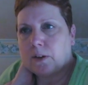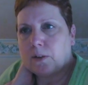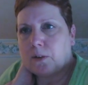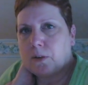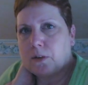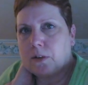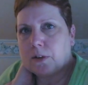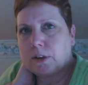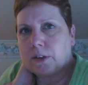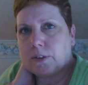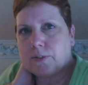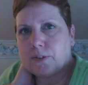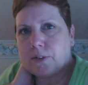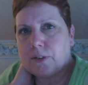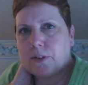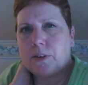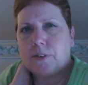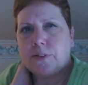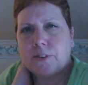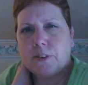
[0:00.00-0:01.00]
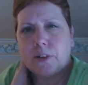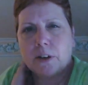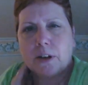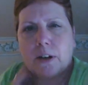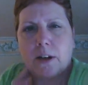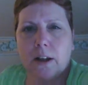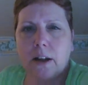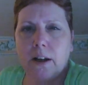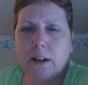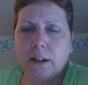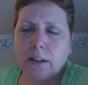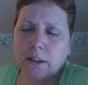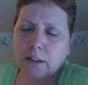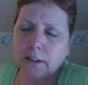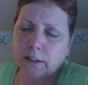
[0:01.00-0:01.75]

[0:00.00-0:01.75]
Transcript: 4:15, 4 o'clock.